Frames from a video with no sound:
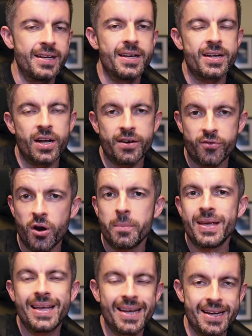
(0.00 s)
kind of got a
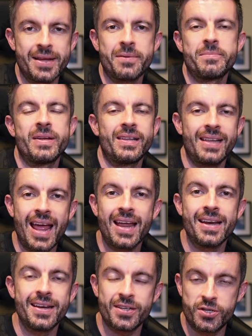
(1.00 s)
beginning, middle,
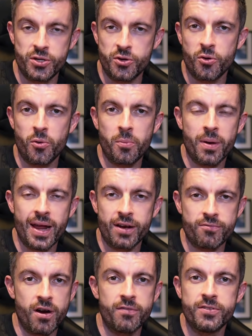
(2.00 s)
end to your
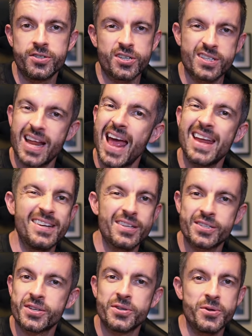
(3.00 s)
playing rather than just
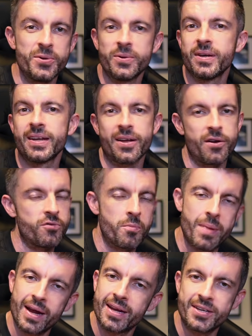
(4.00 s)
endless noodling over a
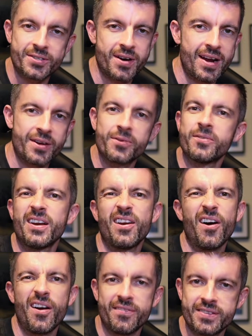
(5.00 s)
backing track or in a
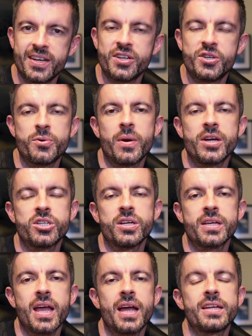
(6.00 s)
live situation,
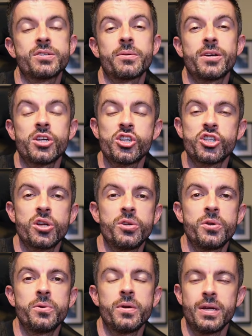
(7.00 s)
okay? So I'm going to show
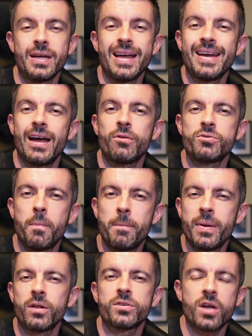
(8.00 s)
you how to
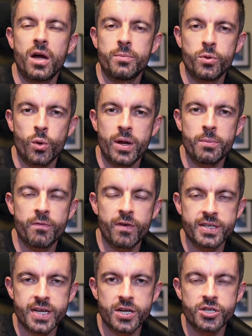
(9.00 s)
build up your
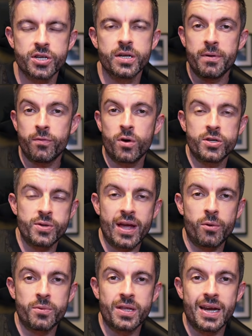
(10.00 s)
improvisation. Before I do
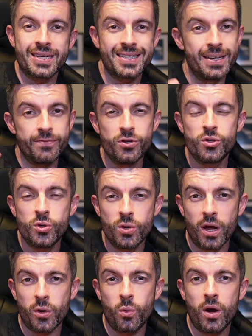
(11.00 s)
get on with the lesson, if you do
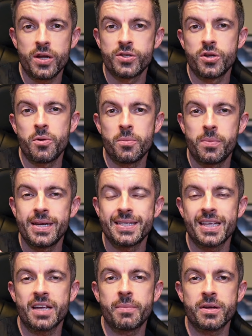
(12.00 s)
like what I do, please
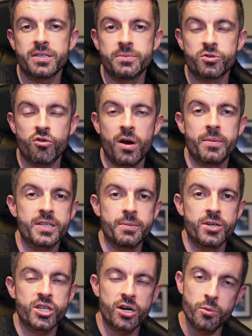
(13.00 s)
think about subscribing to
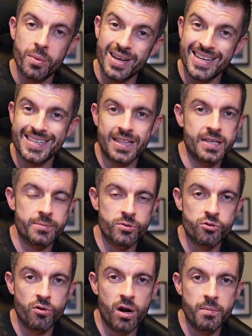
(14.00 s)
my channel by hitting the
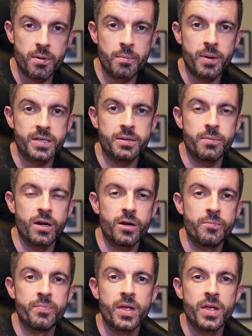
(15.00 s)
subscribe button below.